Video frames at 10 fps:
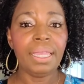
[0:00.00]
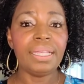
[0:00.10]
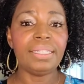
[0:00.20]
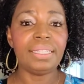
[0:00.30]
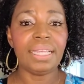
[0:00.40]

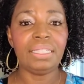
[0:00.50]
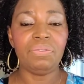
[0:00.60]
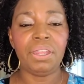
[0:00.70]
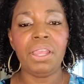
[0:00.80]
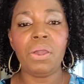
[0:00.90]
In today's
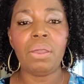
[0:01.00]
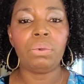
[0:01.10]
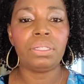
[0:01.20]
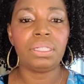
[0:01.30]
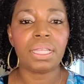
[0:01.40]
video I
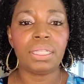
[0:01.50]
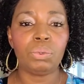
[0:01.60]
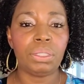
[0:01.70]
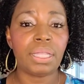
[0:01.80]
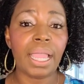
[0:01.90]
will discuss
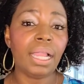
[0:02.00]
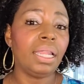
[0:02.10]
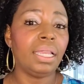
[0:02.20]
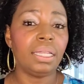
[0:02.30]
recycling